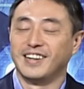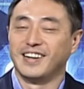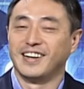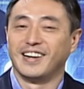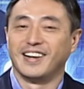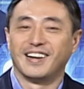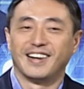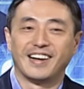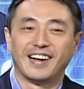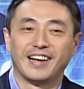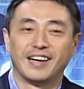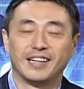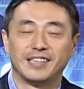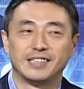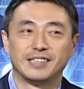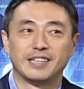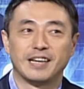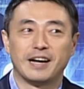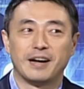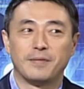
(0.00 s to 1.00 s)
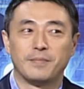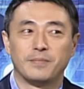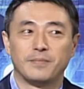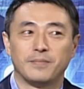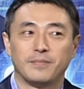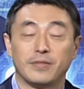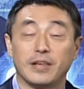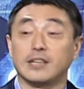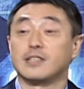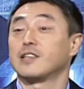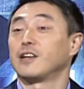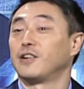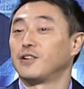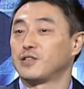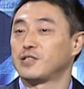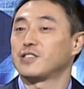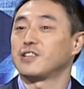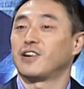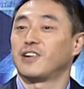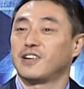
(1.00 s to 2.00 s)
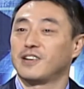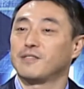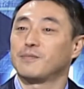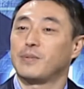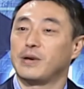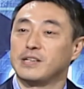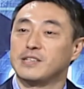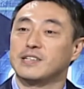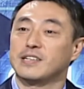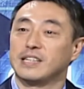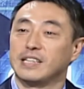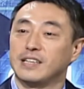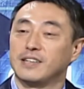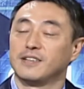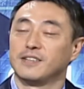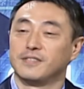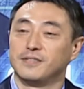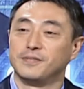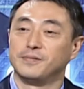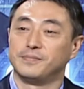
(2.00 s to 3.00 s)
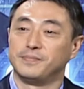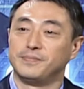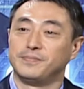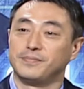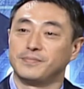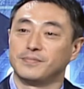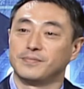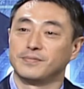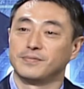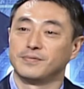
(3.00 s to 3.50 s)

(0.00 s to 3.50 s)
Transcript: okay. And um, that's how it started, basically. Okay. Mm-hmm. And